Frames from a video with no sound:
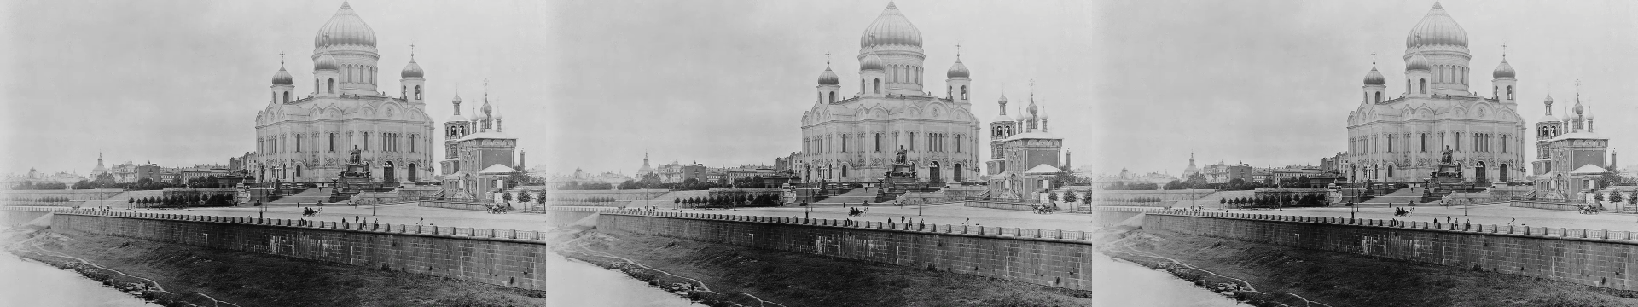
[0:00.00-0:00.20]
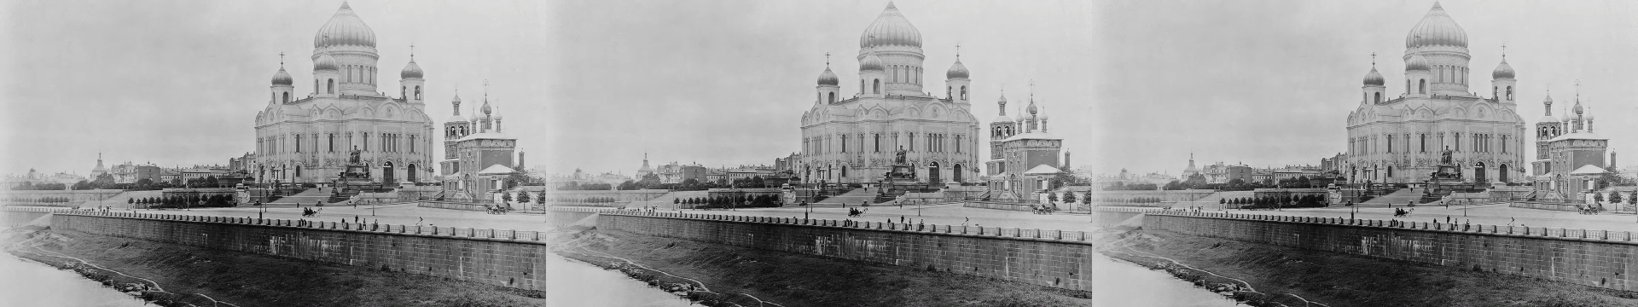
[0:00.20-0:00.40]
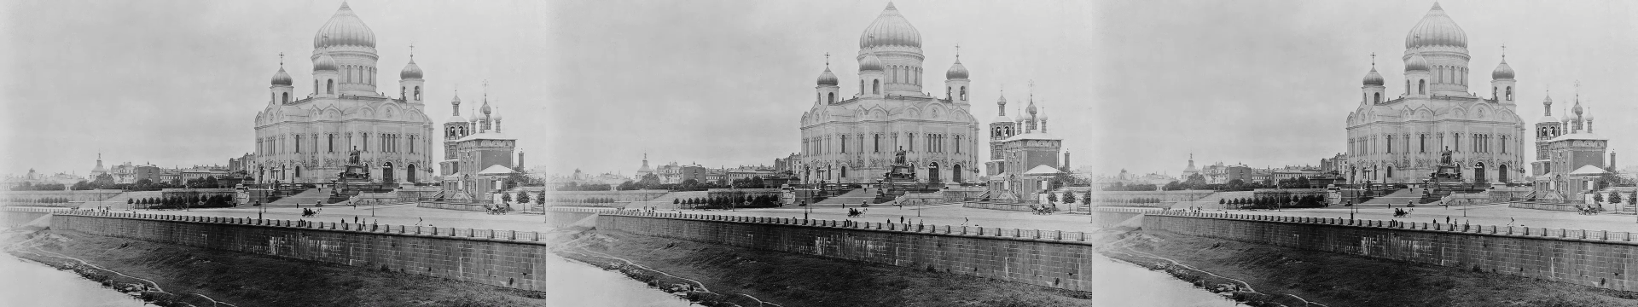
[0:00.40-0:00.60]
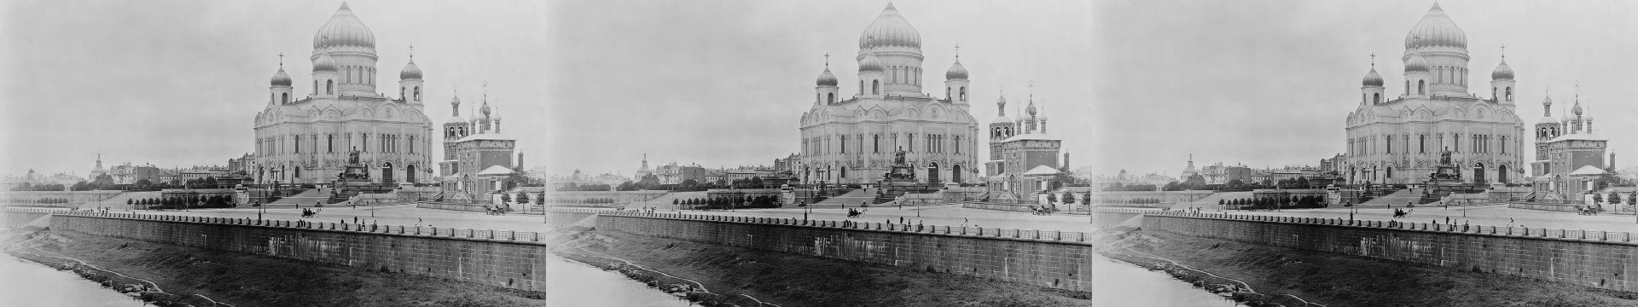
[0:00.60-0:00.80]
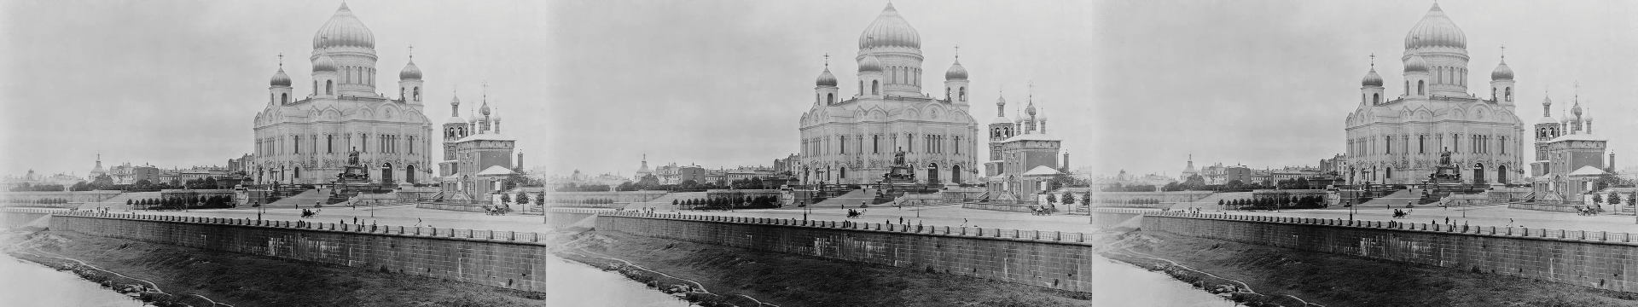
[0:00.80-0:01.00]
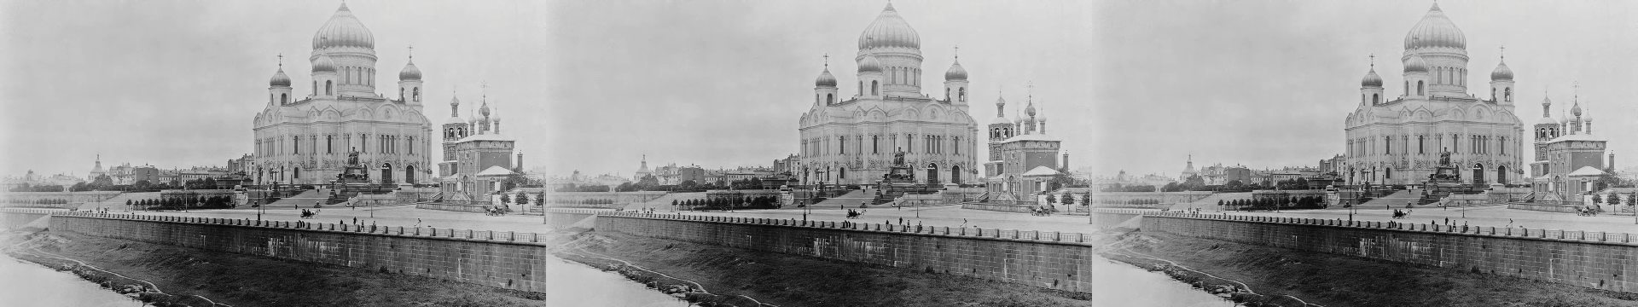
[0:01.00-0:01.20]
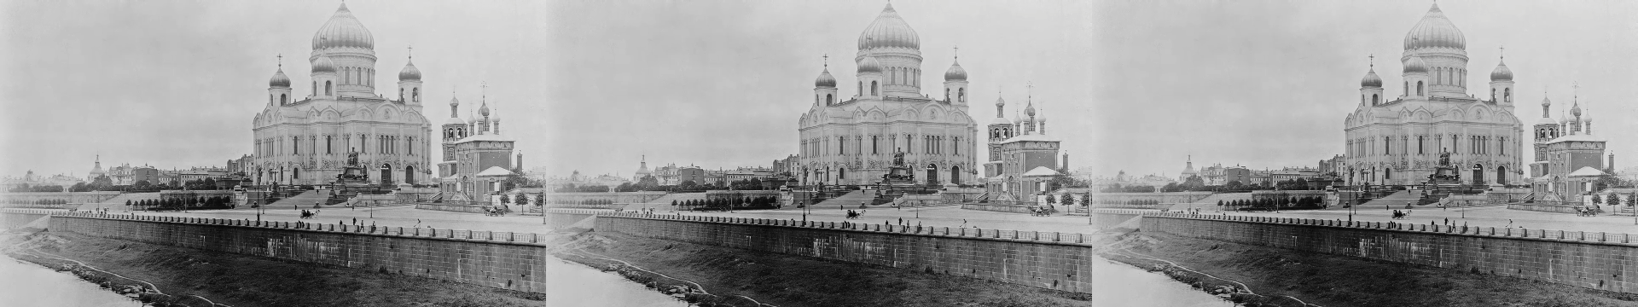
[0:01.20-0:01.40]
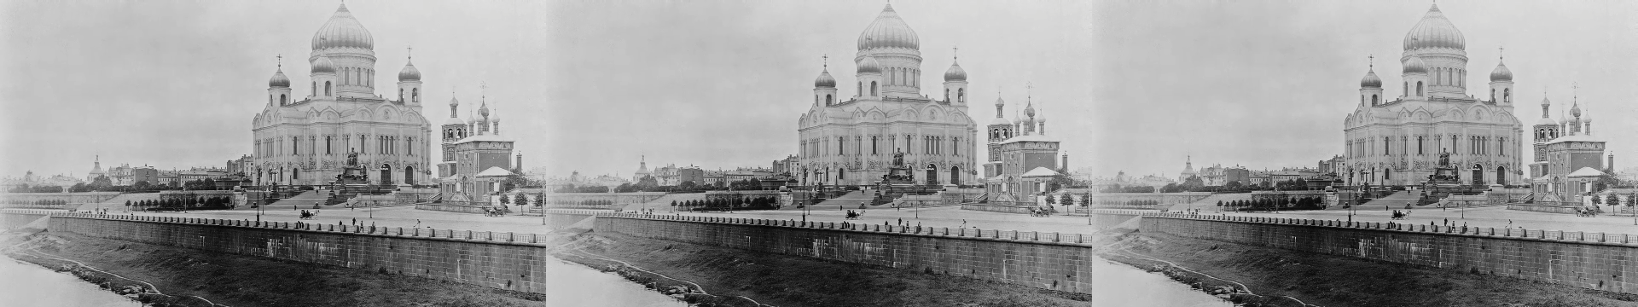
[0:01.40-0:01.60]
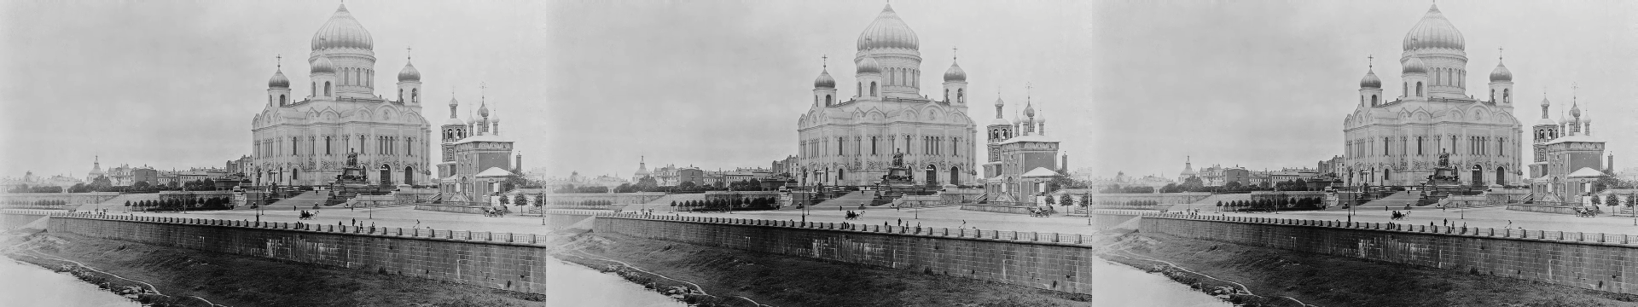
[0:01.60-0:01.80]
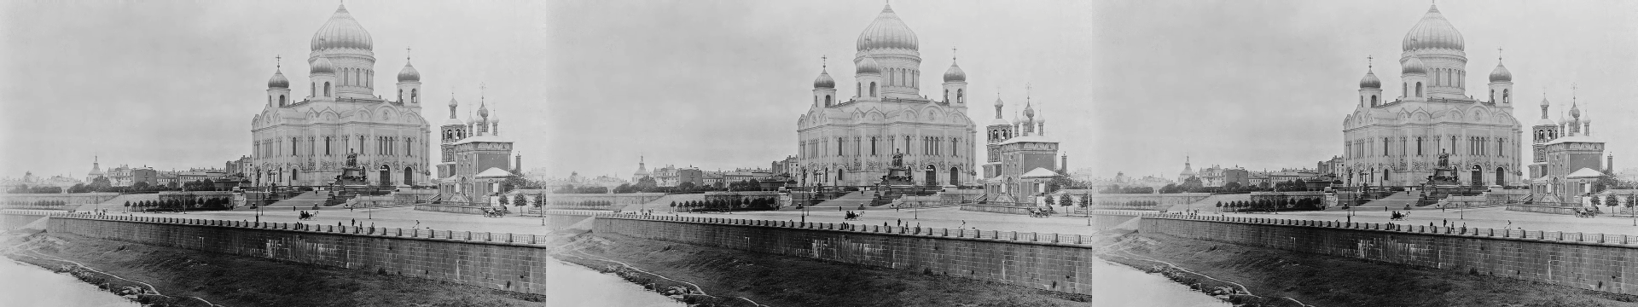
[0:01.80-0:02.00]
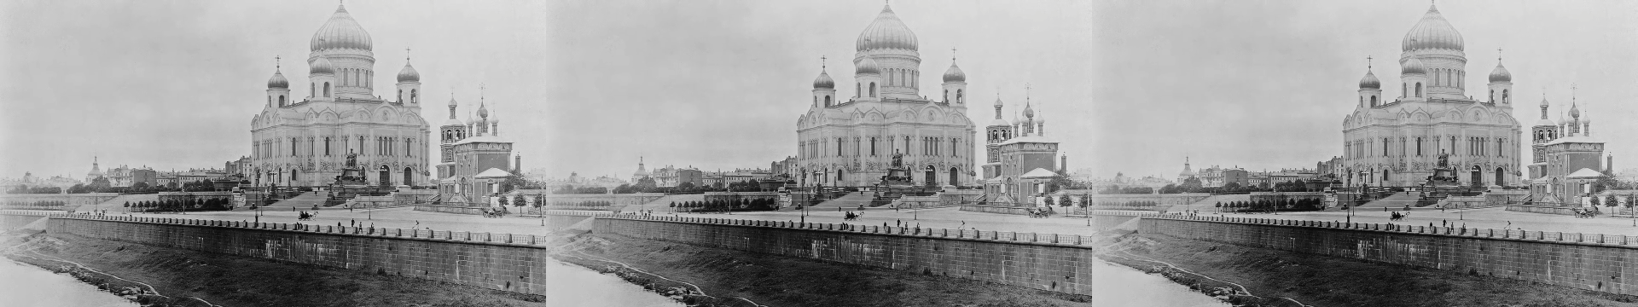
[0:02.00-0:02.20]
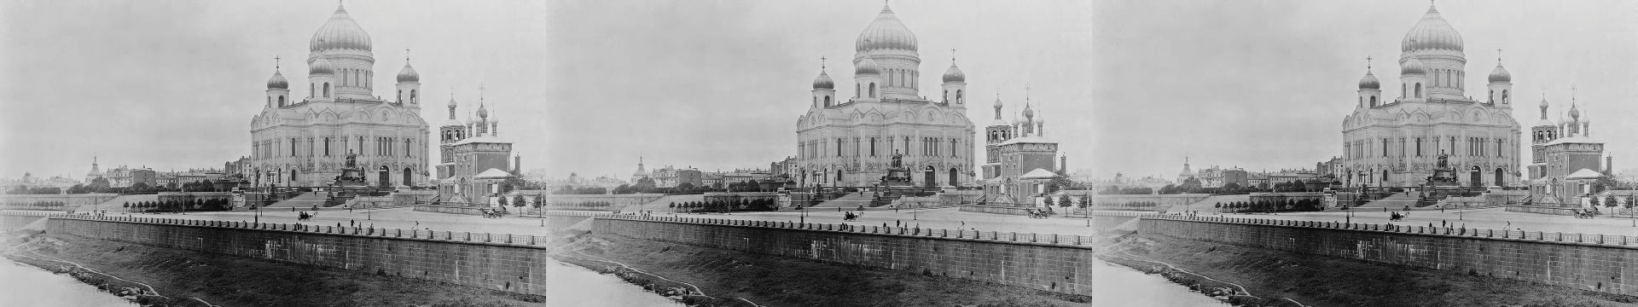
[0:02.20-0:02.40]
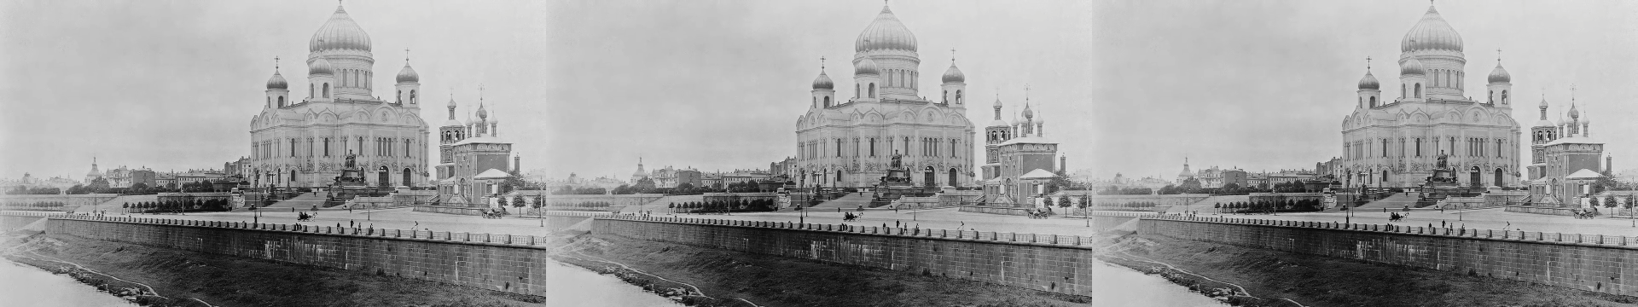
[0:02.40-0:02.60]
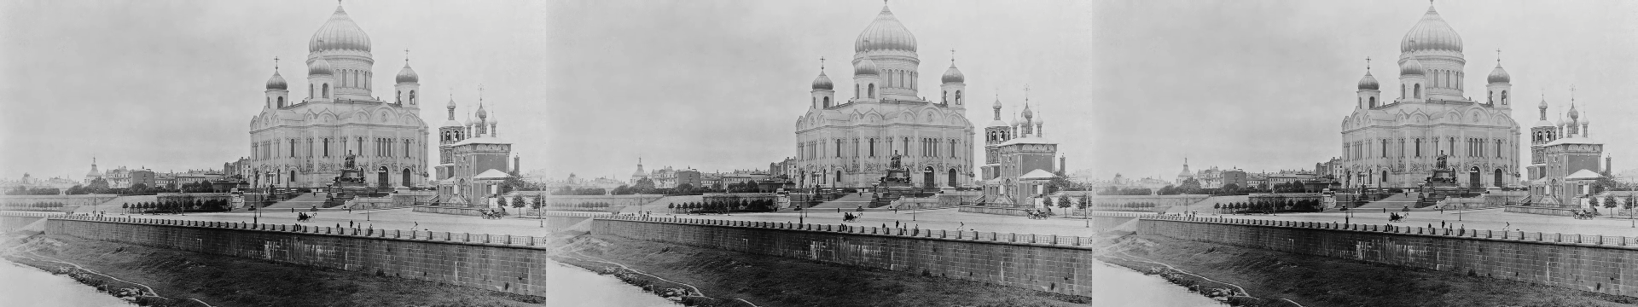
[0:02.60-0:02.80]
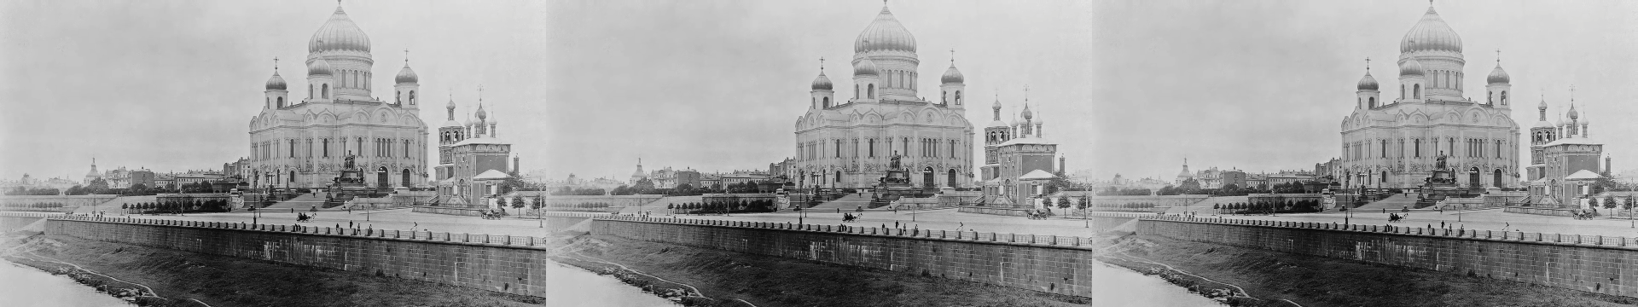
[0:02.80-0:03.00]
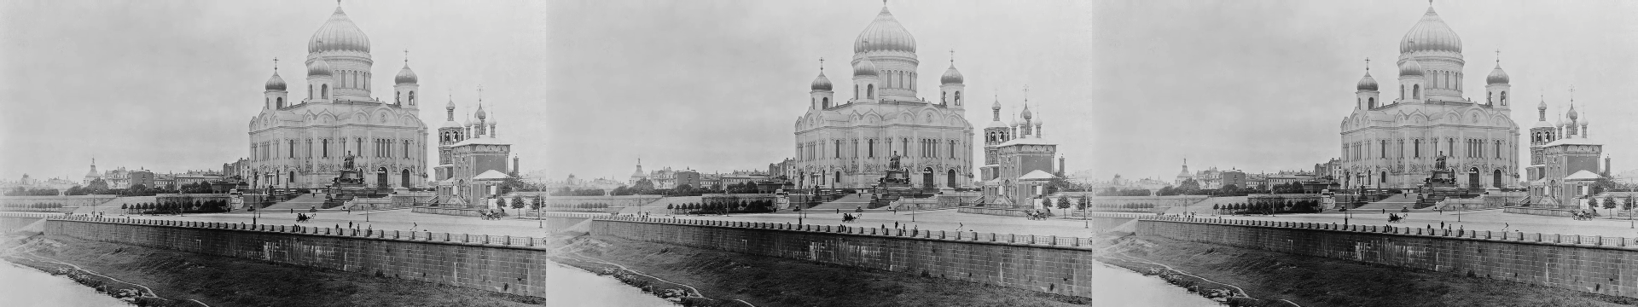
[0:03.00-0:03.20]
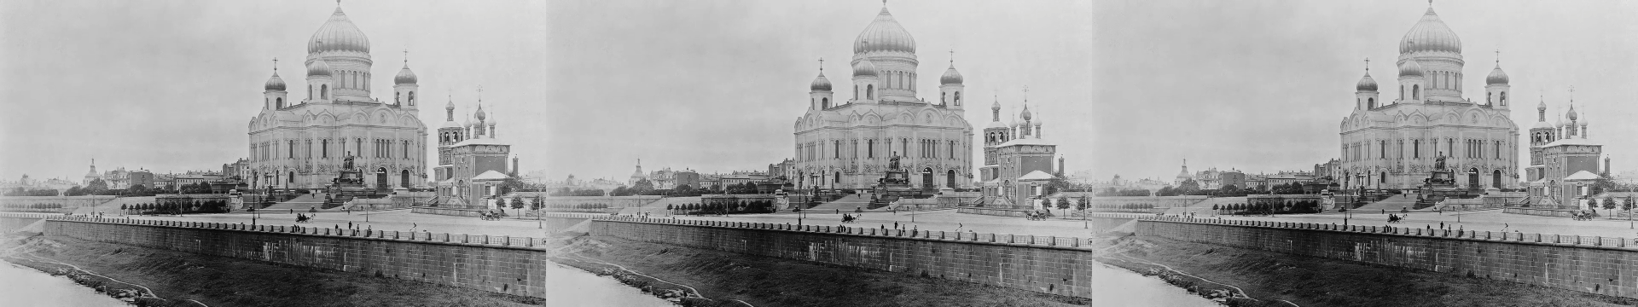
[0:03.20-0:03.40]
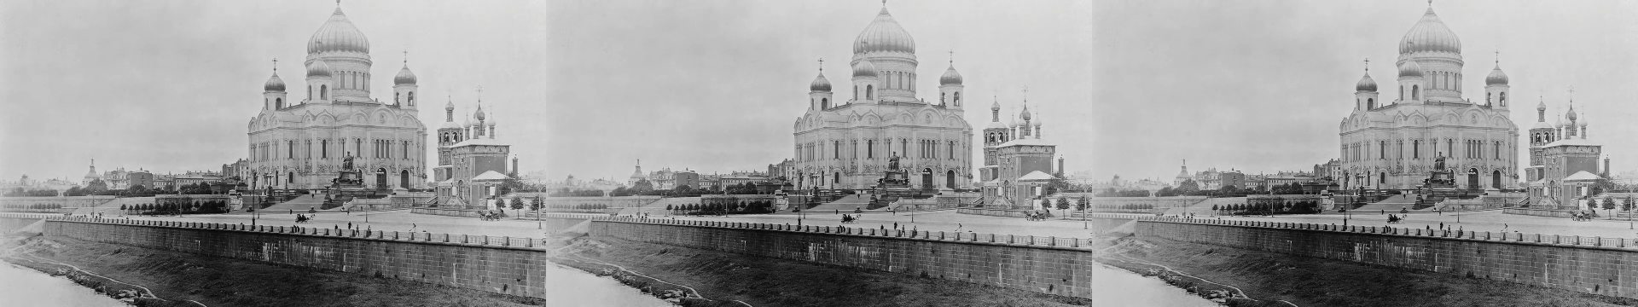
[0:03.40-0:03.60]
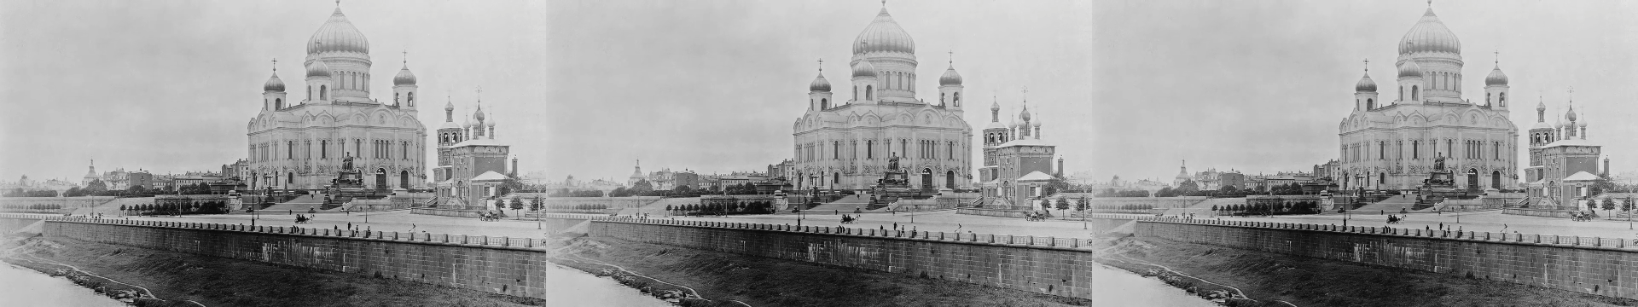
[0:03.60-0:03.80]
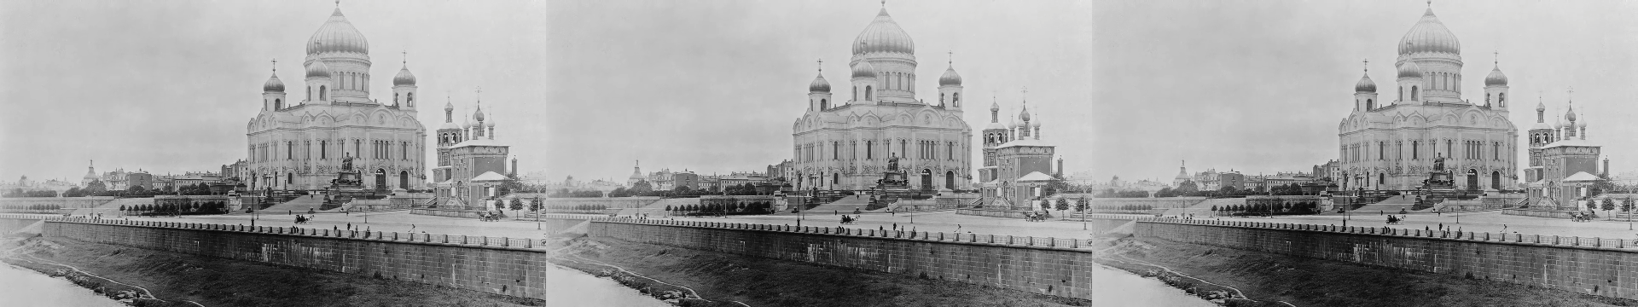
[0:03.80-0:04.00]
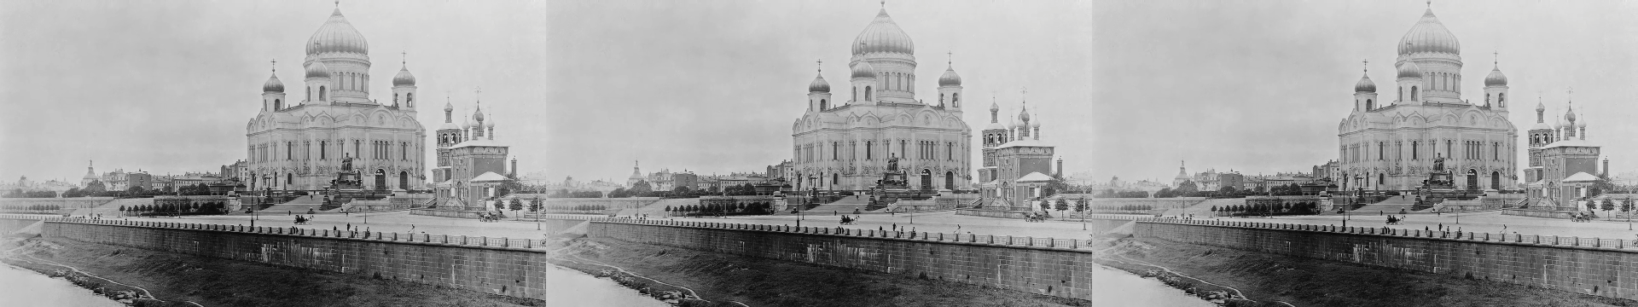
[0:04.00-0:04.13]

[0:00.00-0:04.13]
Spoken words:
No face is visible, so there are no lips to read.